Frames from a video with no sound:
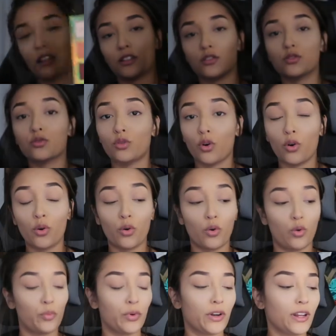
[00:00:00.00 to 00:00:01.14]
It's
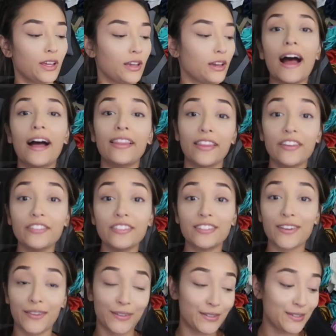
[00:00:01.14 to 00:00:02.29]
so pretty. I love this
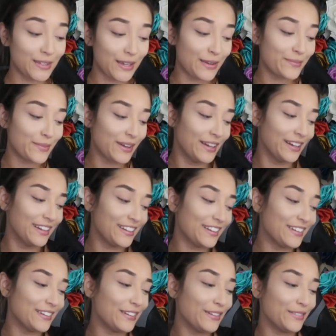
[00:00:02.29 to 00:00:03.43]
color scheme.
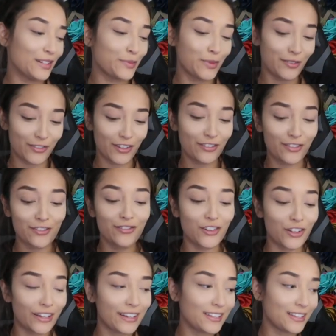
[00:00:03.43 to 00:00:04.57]
It's perfect for
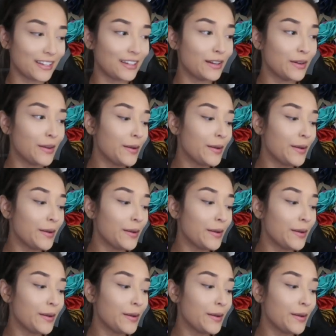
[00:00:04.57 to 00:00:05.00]
fall, like I said.